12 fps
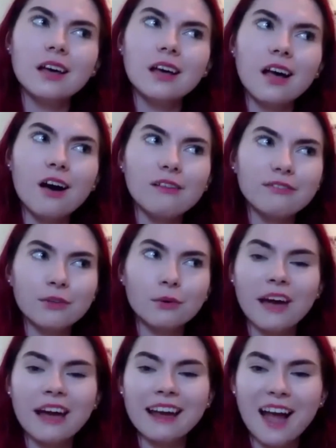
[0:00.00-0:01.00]
of the
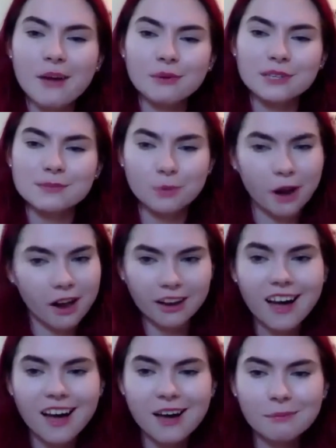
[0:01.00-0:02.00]
way I was brought
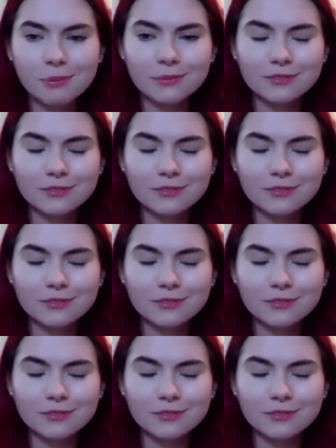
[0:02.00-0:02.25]
up,